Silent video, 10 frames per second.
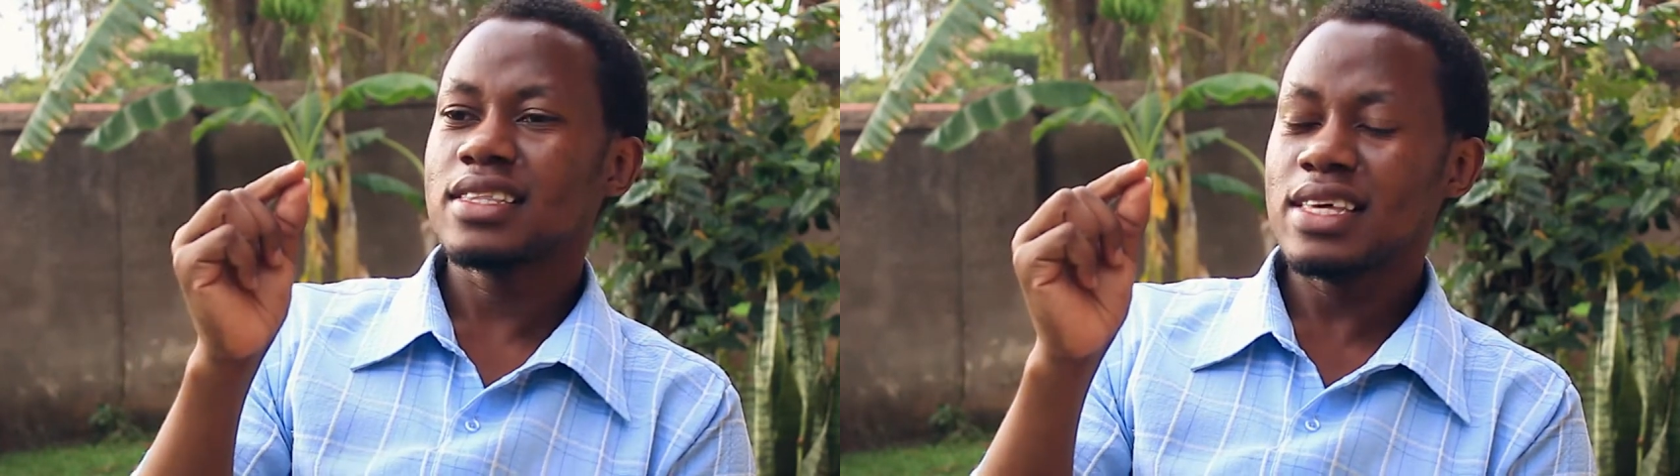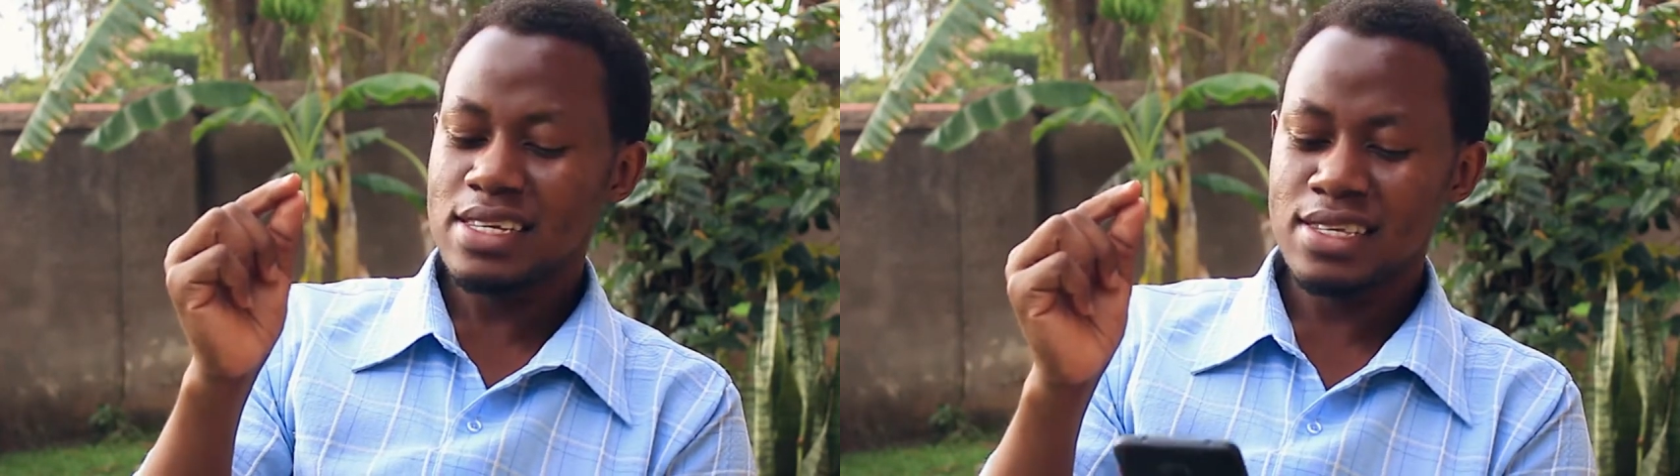
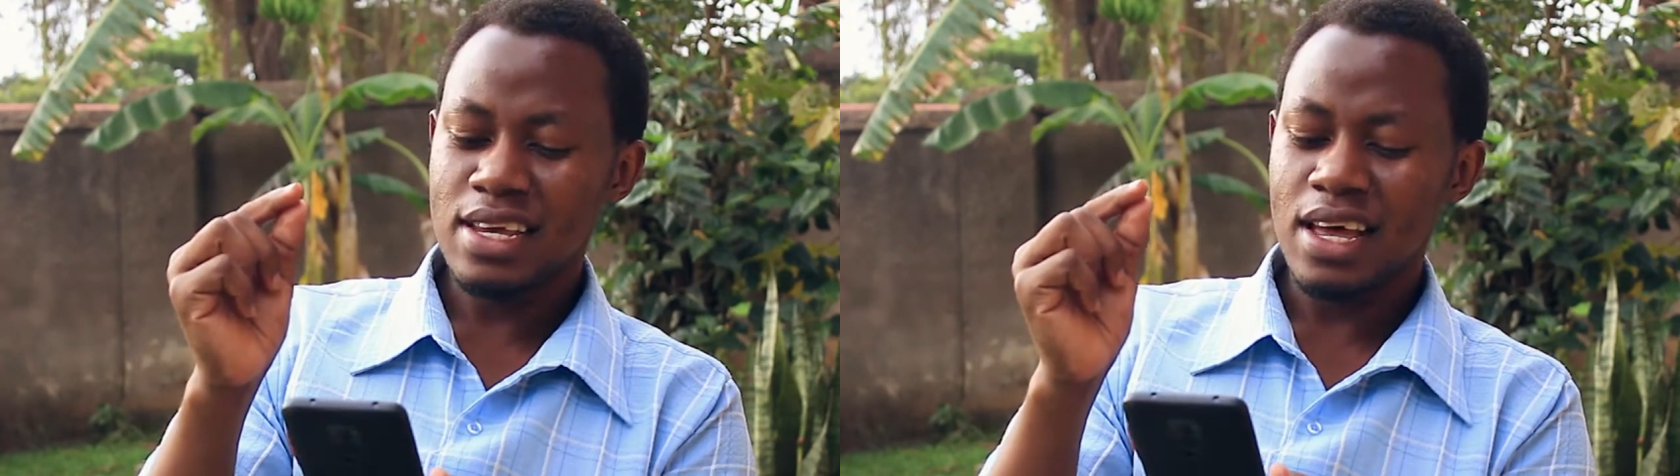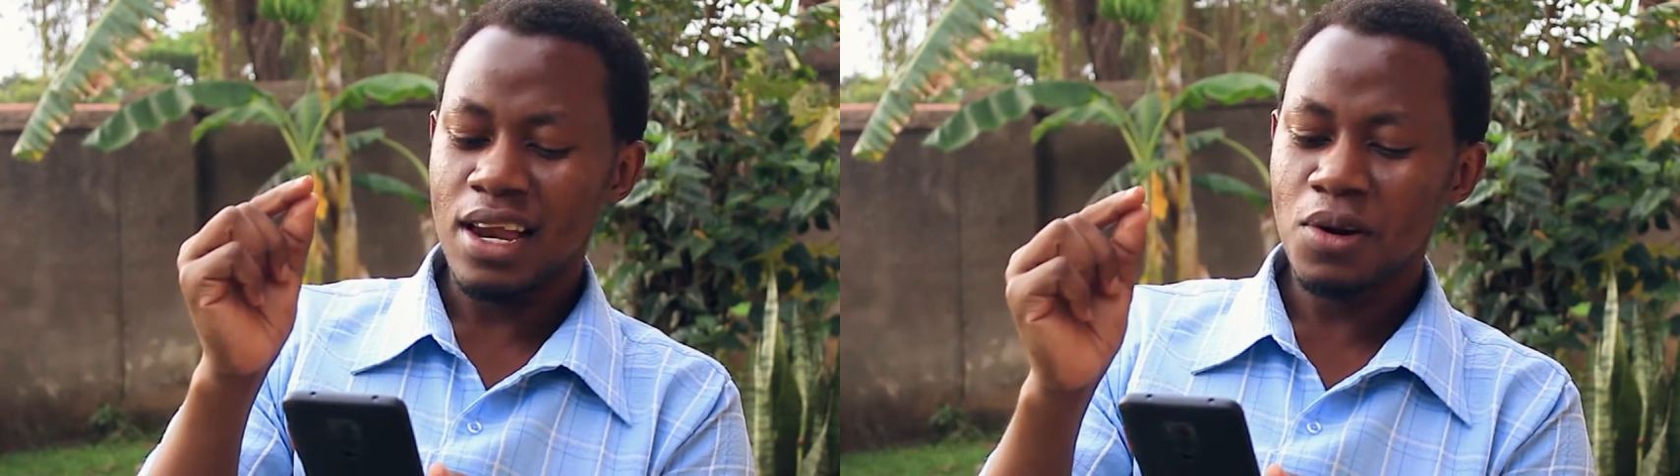there's
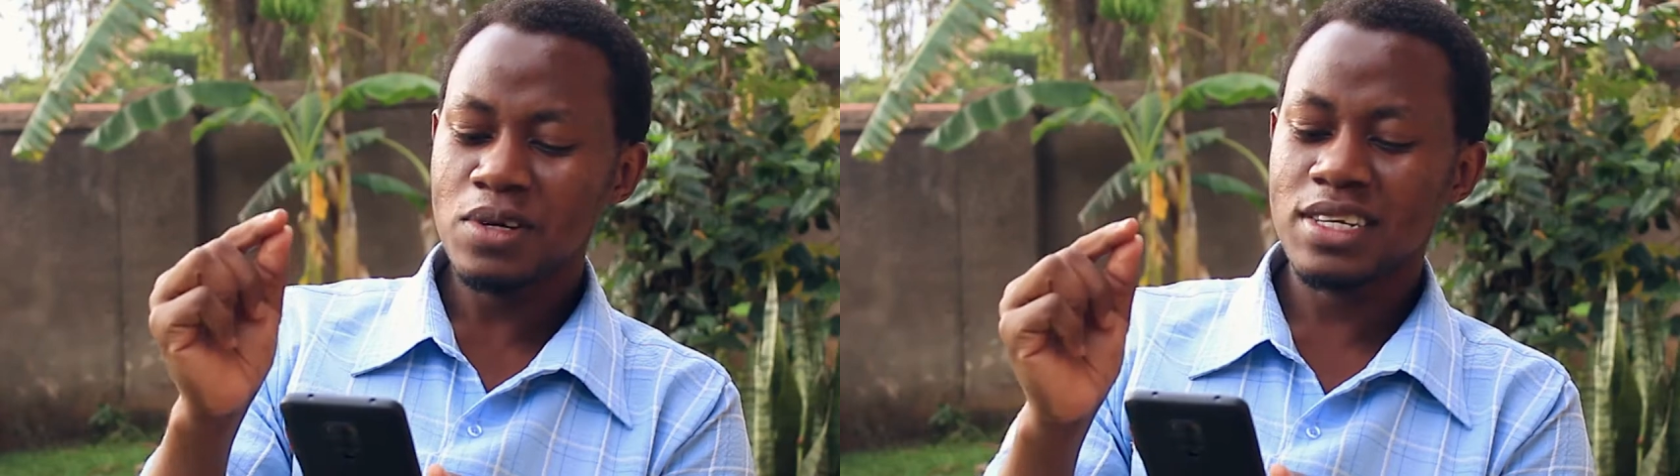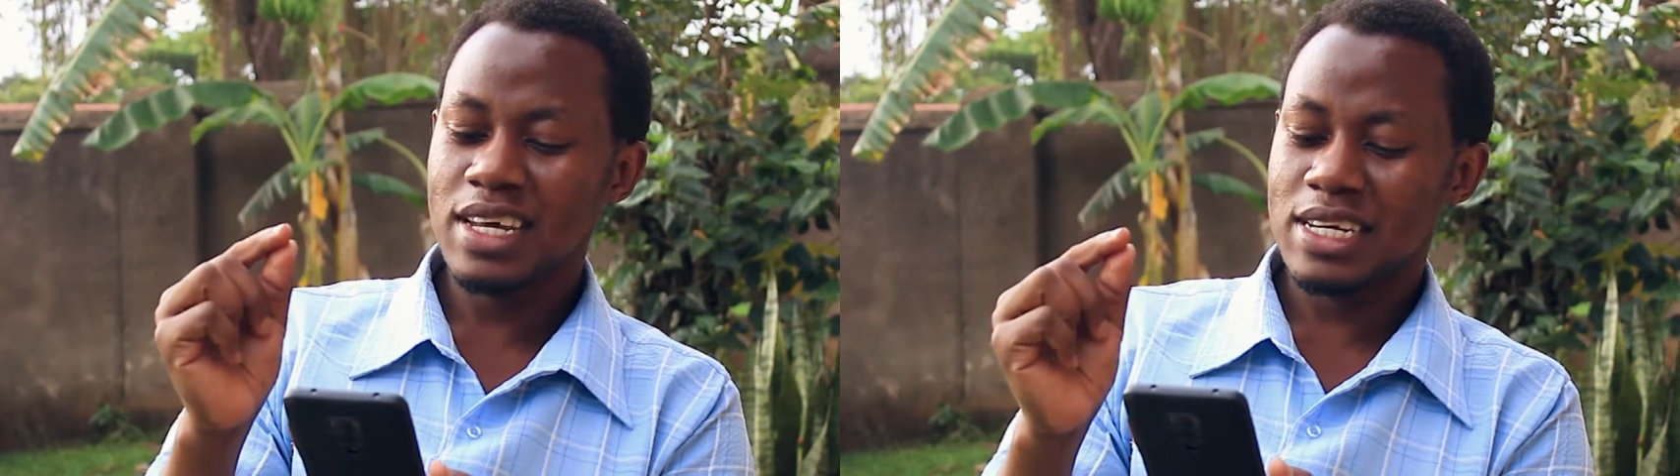a
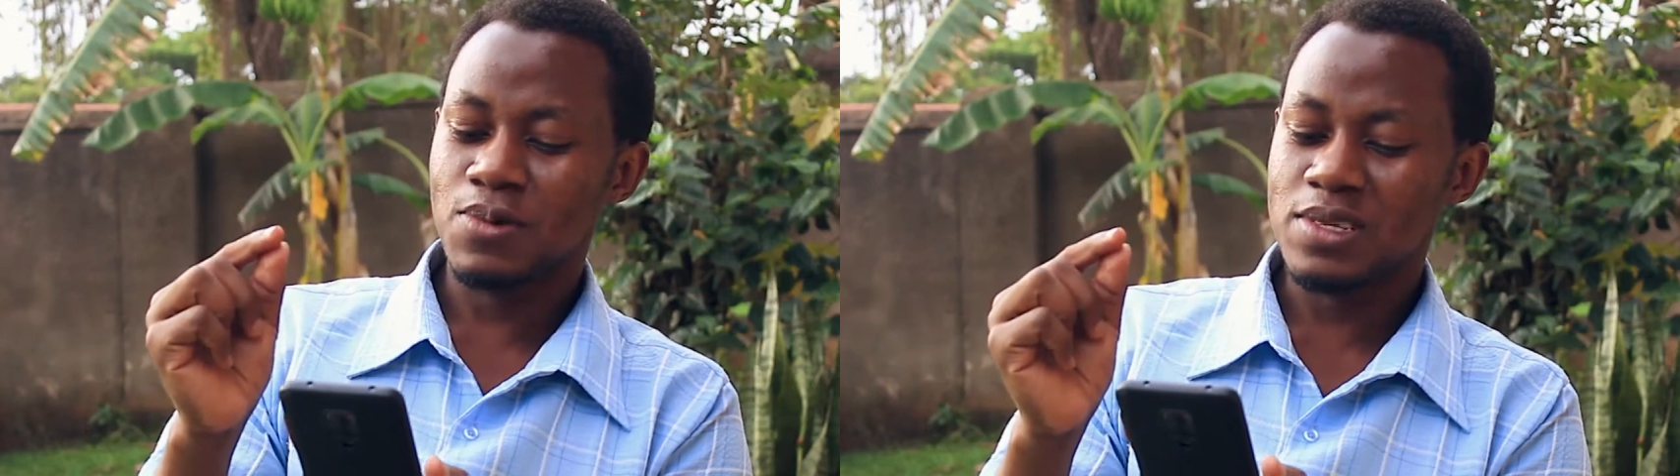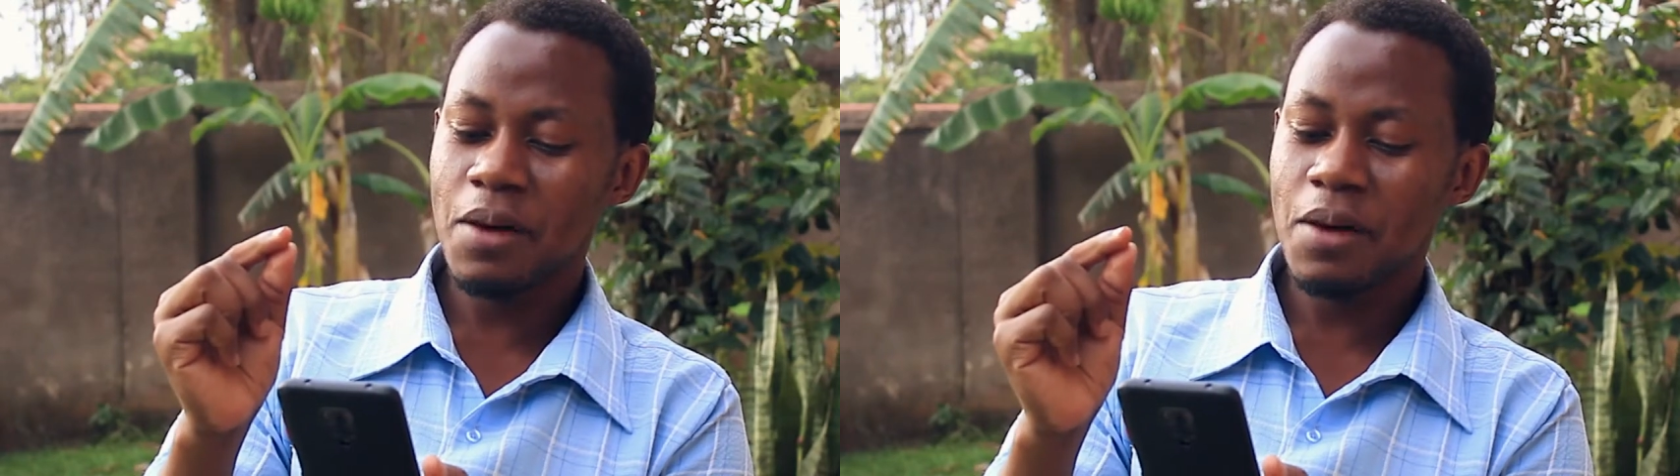lot that was